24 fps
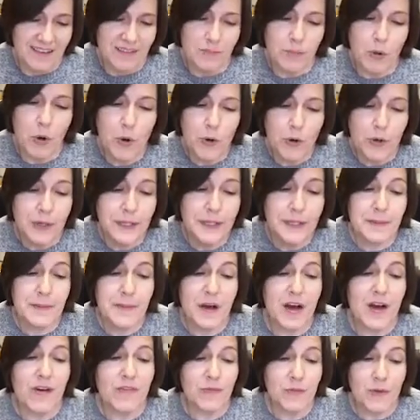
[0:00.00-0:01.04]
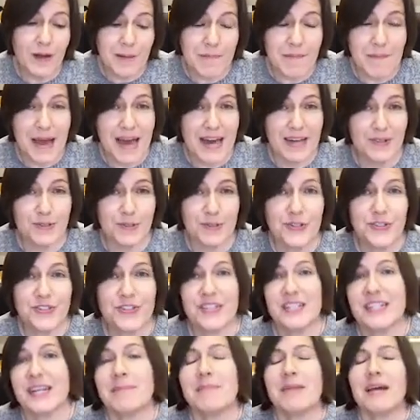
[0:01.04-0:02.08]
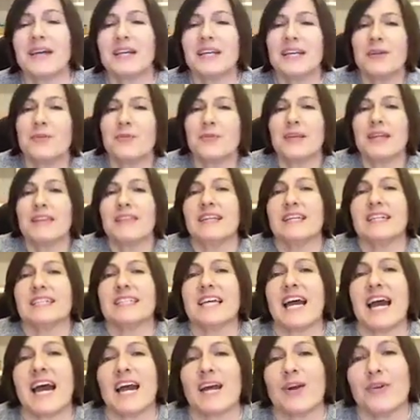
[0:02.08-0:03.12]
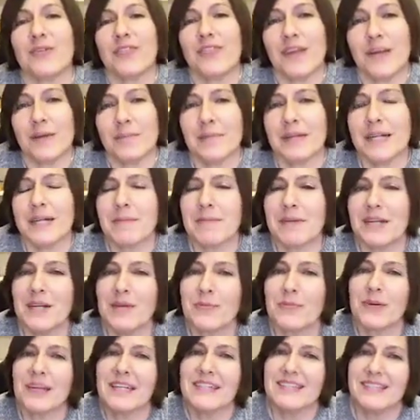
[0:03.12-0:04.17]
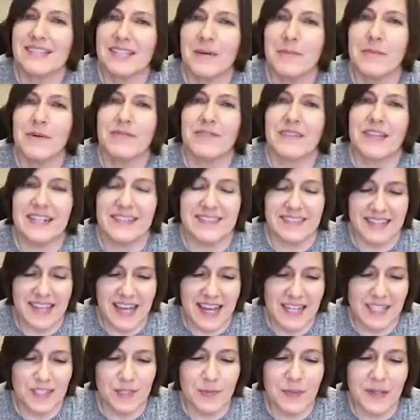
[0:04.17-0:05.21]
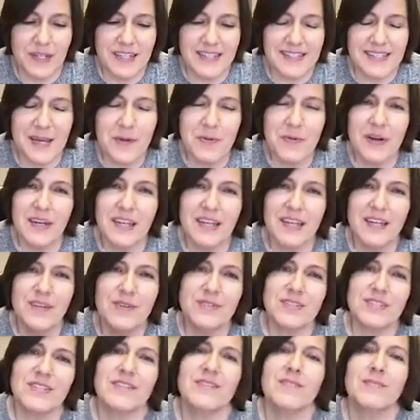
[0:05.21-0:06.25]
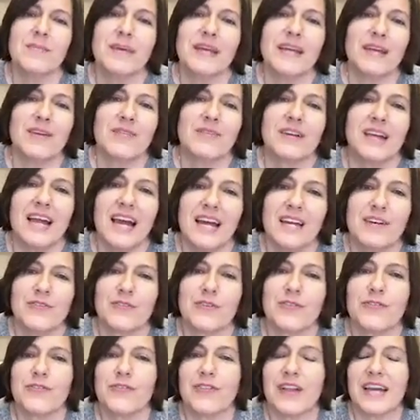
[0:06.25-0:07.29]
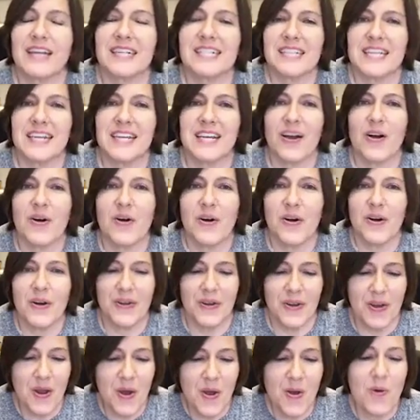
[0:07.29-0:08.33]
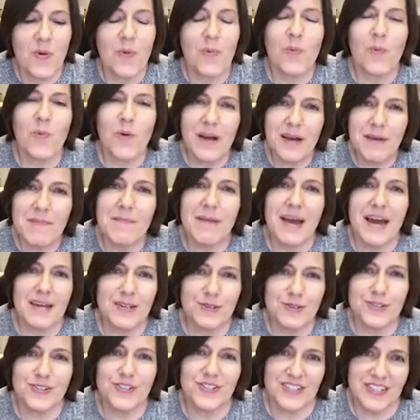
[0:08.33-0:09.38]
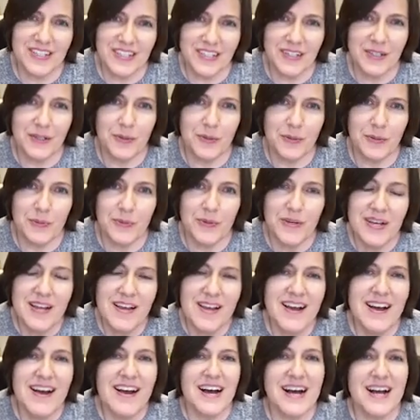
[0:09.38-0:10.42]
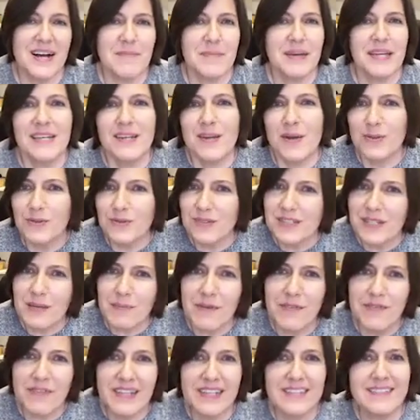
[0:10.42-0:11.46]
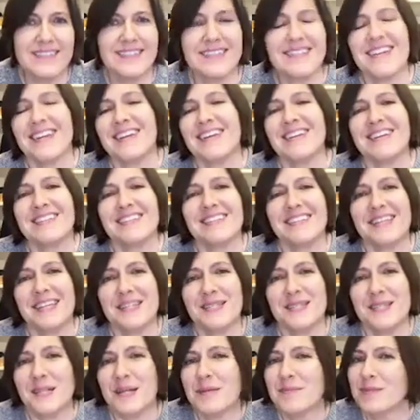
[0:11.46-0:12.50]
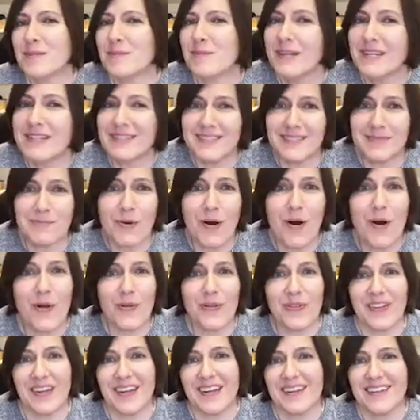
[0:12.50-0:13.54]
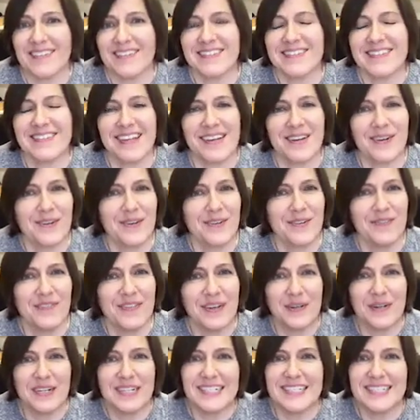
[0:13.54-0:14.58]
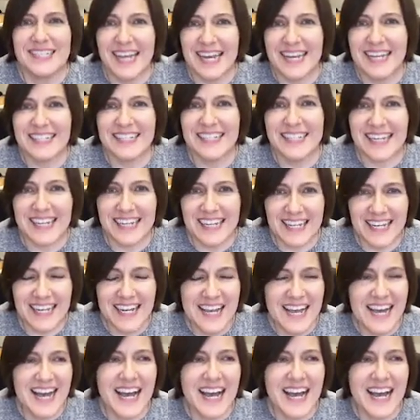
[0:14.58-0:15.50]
poem of what matters, and I'm not going to read the entire thing, but I'm going to read some of these lines because I want you to begin kind of reflecting on what matters to you. And note some of these things seem to be small things. They're very daily,